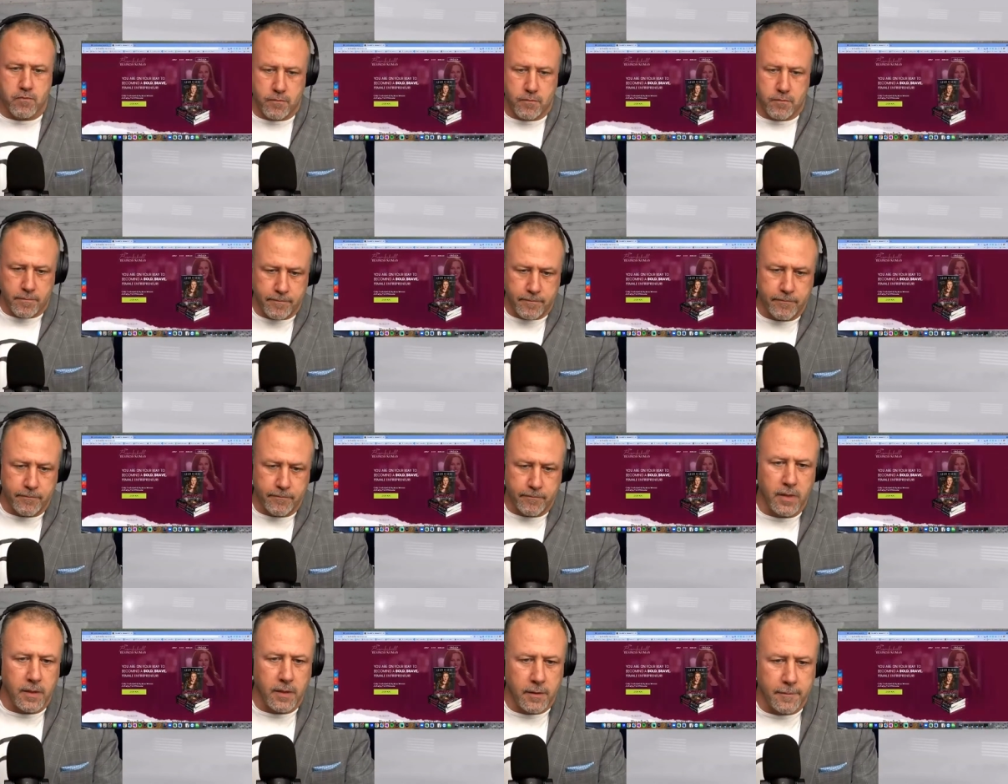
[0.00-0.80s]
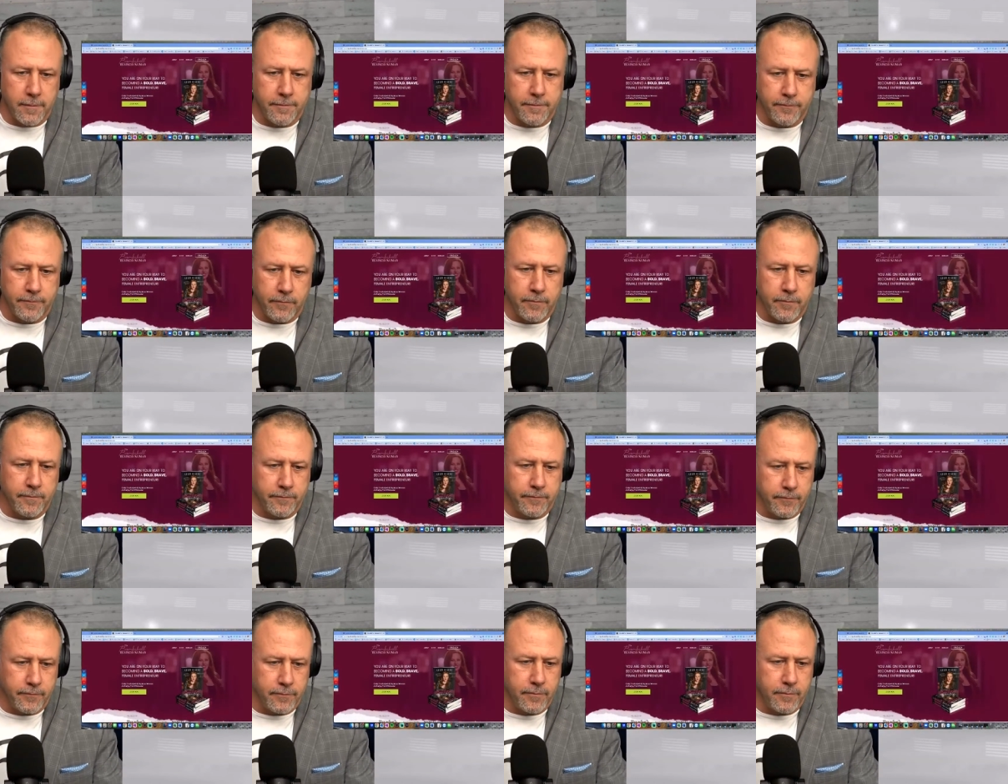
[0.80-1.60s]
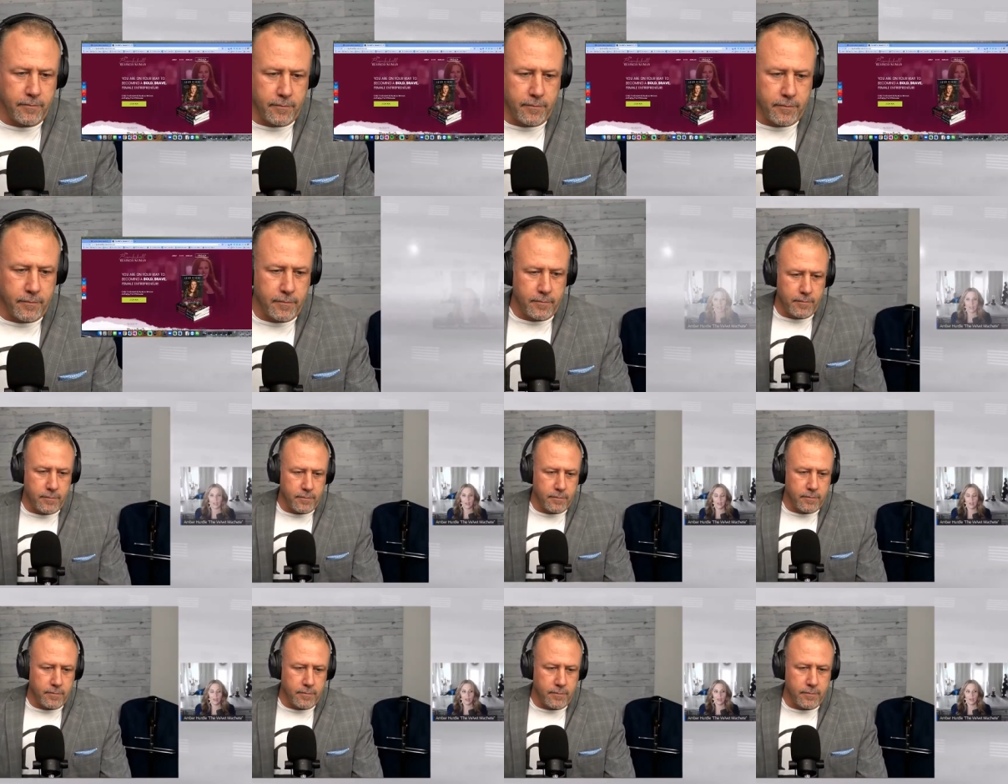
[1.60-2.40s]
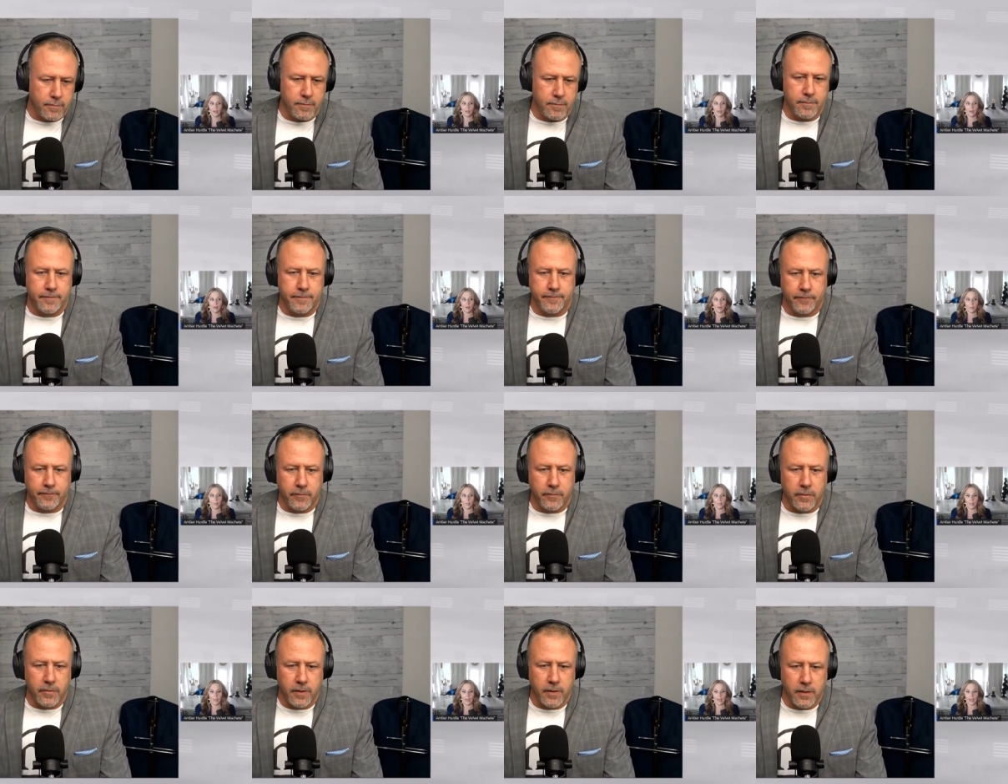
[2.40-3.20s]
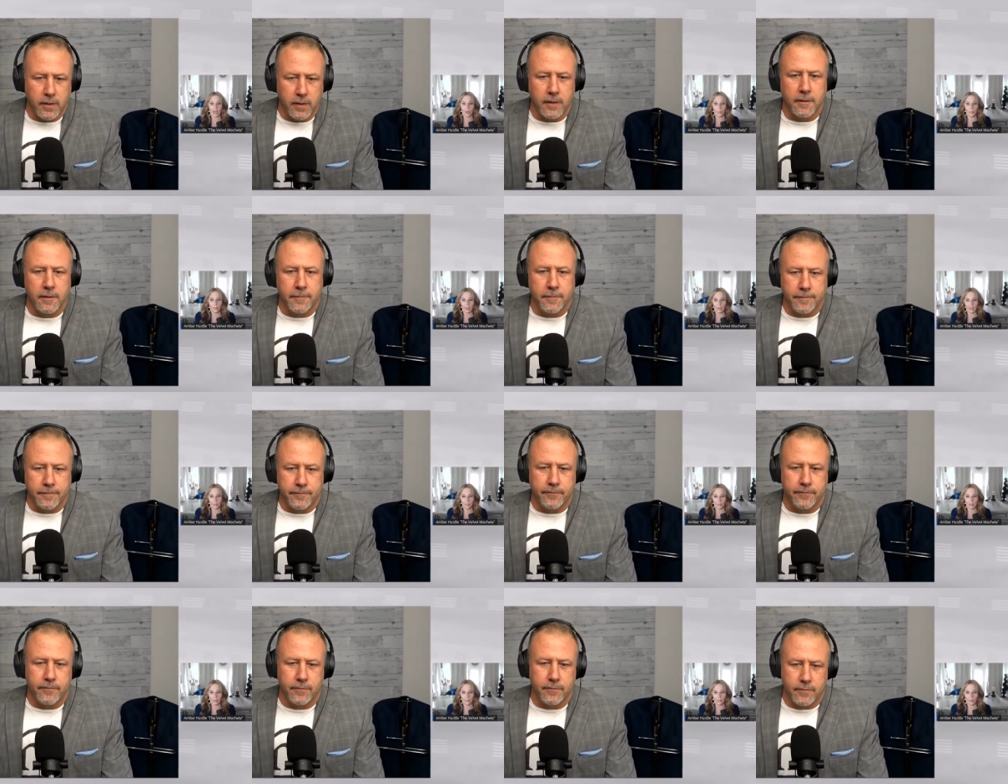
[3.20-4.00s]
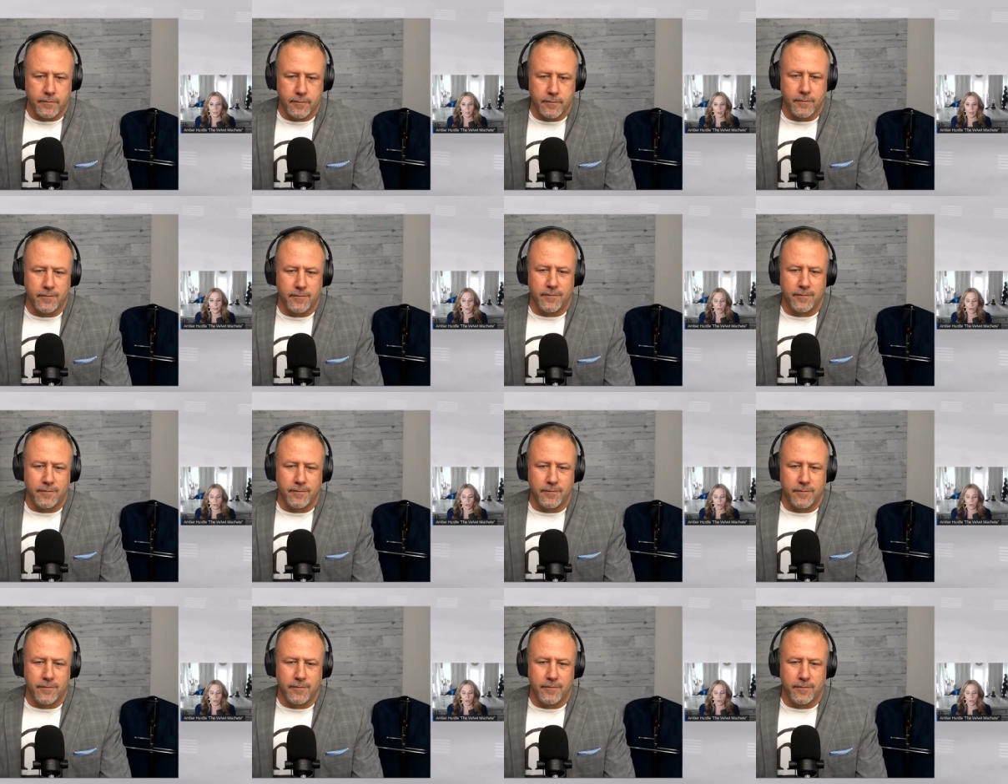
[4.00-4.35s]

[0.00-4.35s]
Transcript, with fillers: what it's gonna I was either going to have to like make helping people my